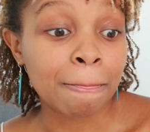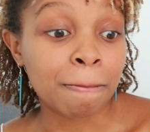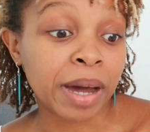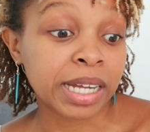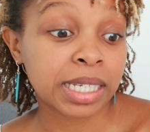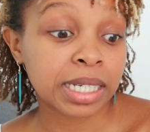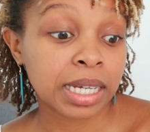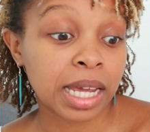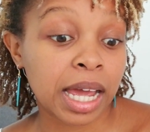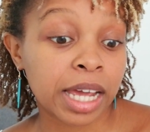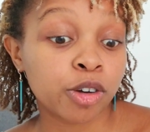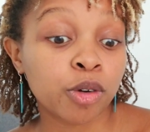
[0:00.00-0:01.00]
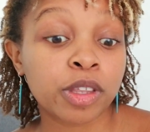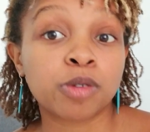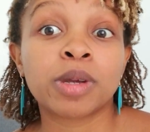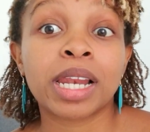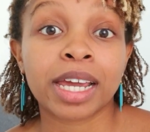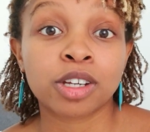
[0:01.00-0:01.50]
But I know that
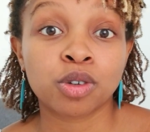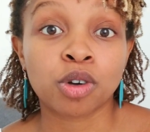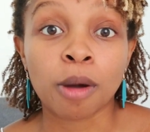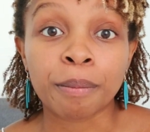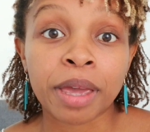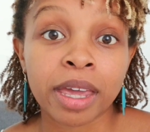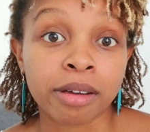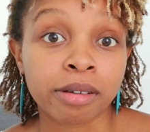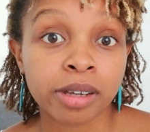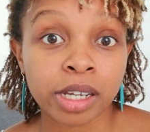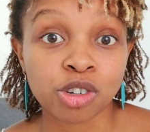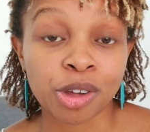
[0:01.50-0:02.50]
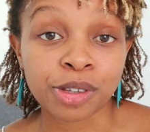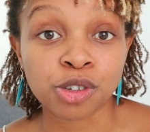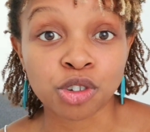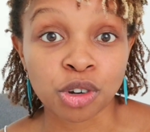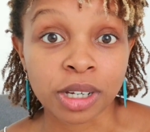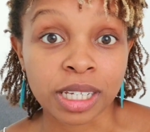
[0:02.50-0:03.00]
we like to compare each other's
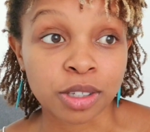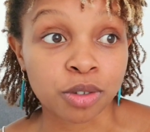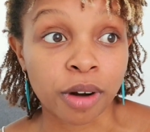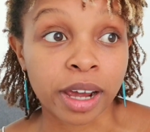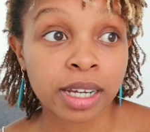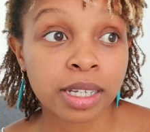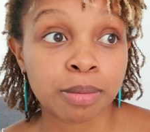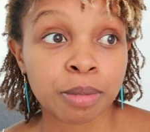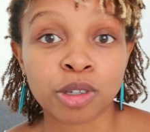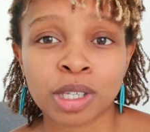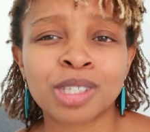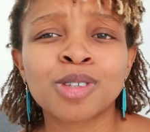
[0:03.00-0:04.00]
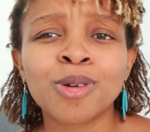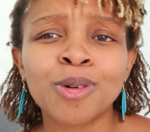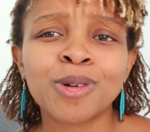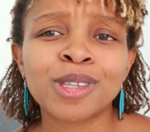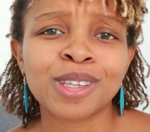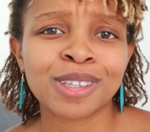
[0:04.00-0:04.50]
journeys, right? Because there's
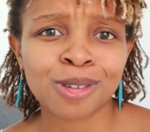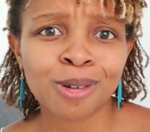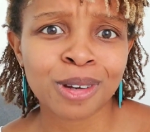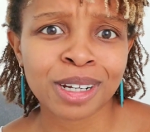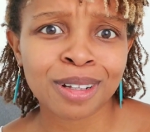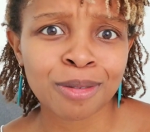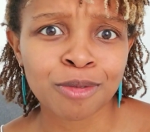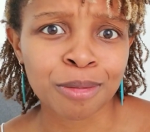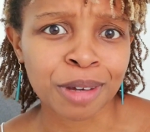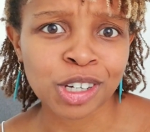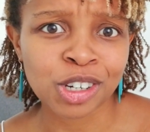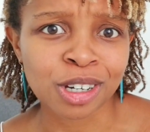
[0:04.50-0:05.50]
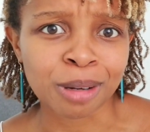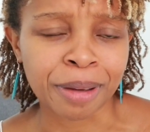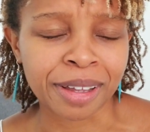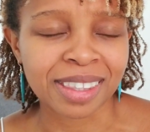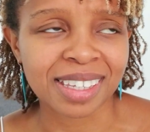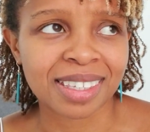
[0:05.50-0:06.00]
so little information
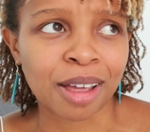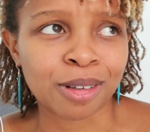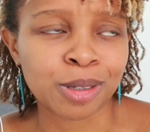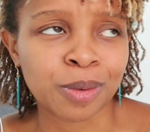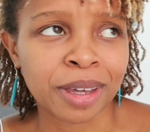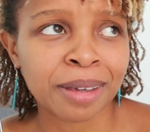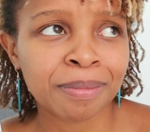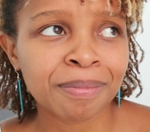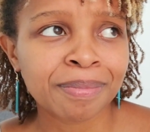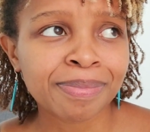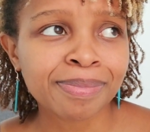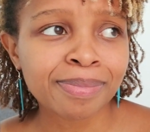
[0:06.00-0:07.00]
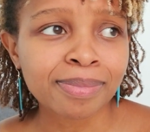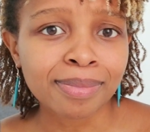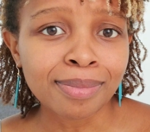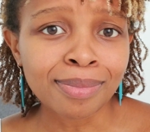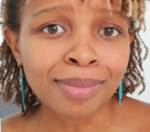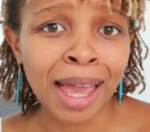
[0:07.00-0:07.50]
about this elsewhere,
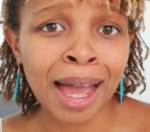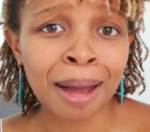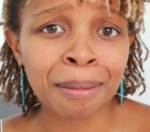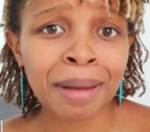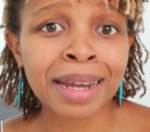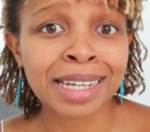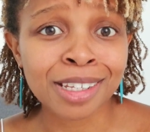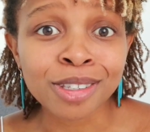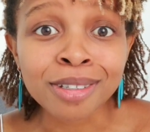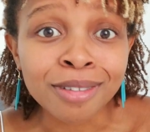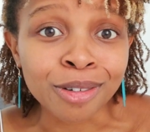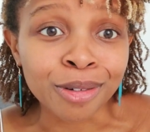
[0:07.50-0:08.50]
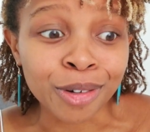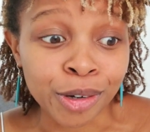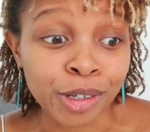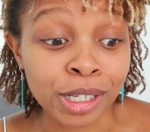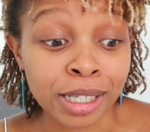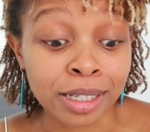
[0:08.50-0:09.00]
unless you're
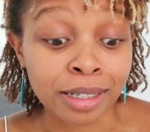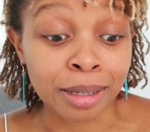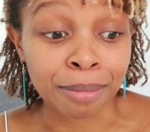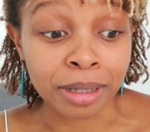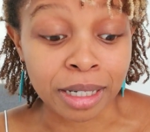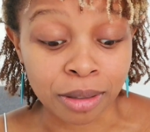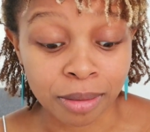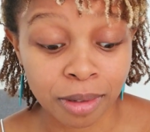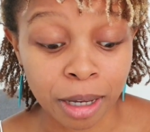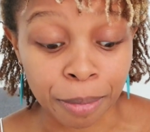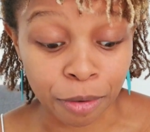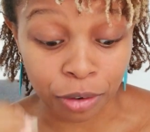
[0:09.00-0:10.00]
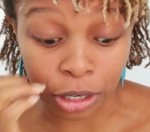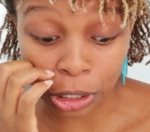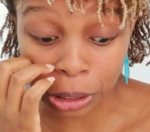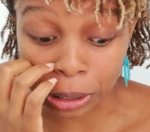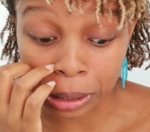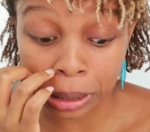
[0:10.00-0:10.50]
going to see somebody, a
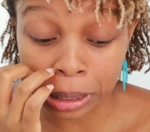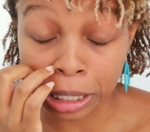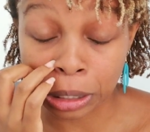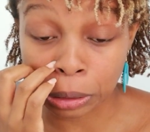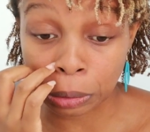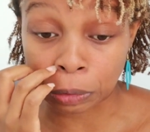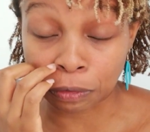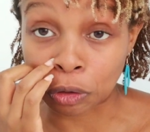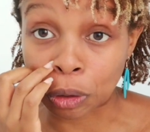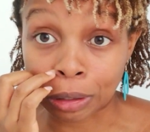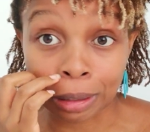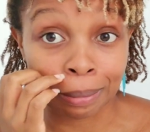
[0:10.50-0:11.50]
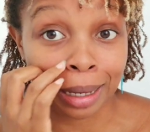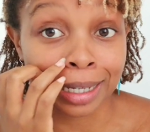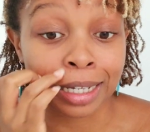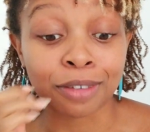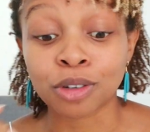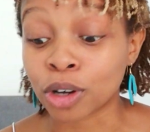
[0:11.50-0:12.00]
professional. Like, so if you got the
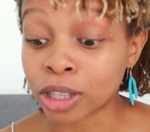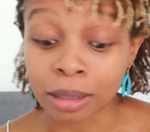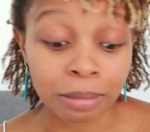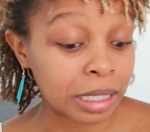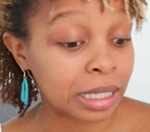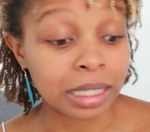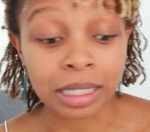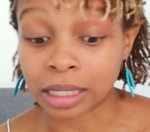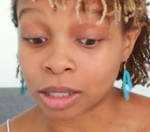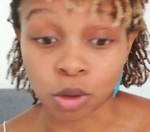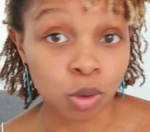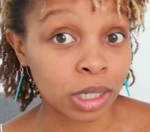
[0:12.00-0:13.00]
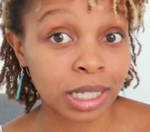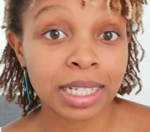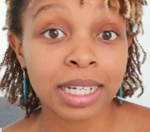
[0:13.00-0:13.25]
money, if you got the means, do it.